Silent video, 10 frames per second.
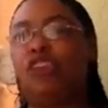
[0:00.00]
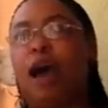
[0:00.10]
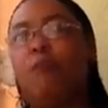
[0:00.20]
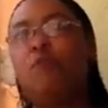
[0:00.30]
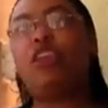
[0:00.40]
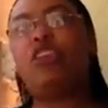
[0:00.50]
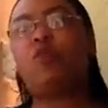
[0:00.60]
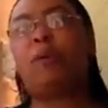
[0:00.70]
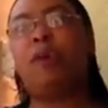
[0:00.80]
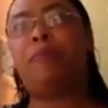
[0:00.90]
I'm one of
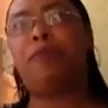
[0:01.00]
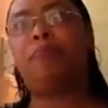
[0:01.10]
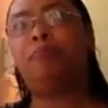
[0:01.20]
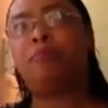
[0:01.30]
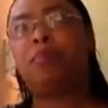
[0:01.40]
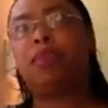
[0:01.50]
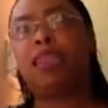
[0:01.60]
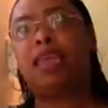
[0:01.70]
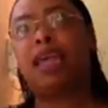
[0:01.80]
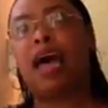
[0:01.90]
those people,
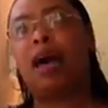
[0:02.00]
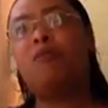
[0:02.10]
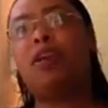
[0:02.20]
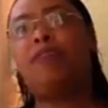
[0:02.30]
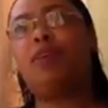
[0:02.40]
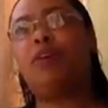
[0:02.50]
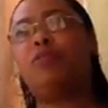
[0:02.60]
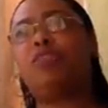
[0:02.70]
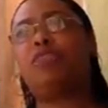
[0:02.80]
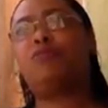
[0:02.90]
I'm one of
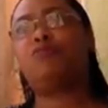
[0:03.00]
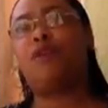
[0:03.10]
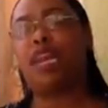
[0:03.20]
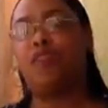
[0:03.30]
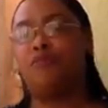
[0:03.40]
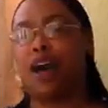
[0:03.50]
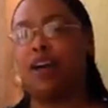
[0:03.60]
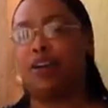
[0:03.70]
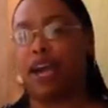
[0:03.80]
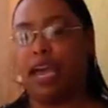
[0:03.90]
those ready,
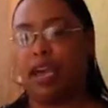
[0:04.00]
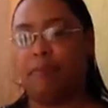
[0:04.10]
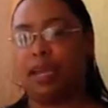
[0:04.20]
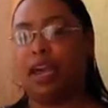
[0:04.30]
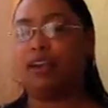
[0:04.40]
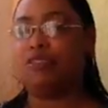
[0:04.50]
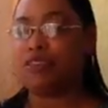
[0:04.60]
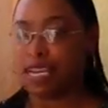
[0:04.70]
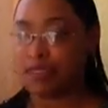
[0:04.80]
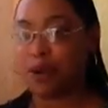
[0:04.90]
fire, aim. And I know you
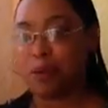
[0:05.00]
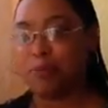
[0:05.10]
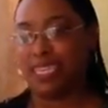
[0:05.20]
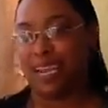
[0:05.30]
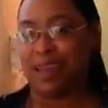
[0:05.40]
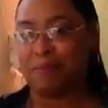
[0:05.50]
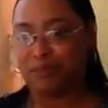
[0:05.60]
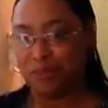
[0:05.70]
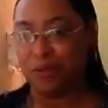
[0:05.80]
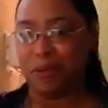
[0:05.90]
guys have heard me say that
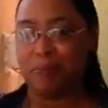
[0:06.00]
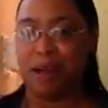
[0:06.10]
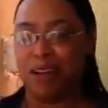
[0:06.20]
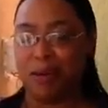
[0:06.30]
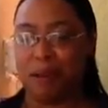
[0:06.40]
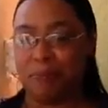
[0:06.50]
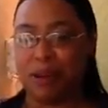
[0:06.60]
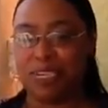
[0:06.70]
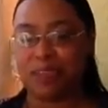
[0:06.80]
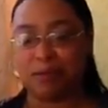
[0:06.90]
before on my
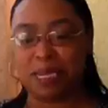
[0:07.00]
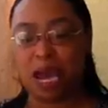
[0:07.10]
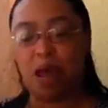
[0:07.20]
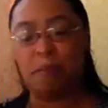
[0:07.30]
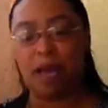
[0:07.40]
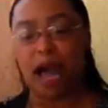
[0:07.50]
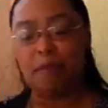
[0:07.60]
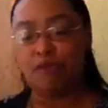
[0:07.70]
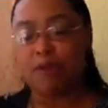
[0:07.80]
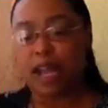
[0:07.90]
Periscopes. But
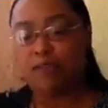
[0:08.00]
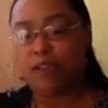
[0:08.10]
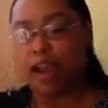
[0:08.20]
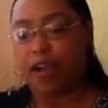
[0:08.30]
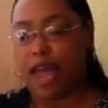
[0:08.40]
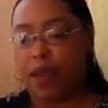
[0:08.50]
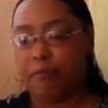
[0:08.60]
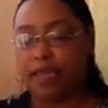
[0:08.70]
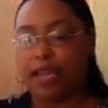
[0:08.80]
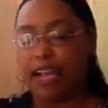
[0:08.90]
I'm a ready, fire,
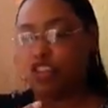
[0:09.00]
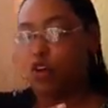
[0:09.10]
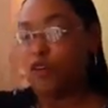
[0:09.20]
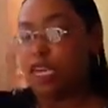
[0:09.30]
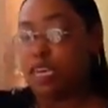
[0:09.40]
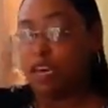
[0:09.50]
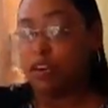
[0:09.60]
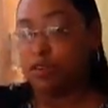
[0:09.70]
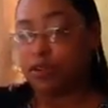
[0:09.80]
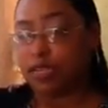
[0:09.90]
aim. But that's over
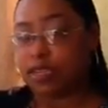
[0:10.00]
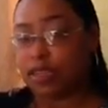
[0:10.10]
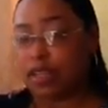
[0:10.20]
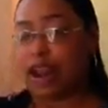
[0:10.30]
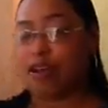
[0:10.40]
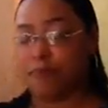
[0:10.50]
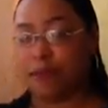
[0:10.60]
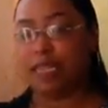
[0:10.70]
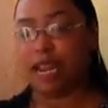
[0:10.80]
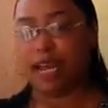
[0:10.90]
years that I've
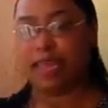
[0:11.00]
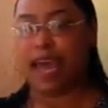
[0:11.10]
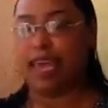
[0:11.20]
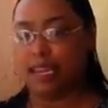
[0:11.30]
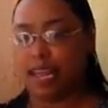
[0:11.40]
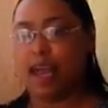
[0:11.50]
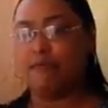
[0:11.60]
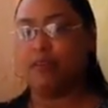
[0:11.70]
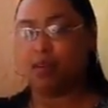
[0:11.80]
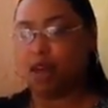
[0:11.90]
been like that and
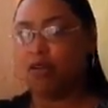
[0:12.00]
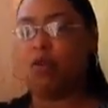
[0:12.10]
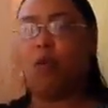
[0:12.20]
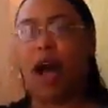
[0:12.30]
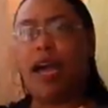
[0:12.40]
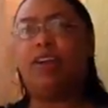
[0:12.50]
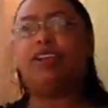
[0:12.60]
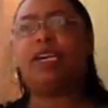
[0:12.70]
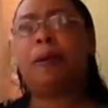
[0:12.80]
have acquired,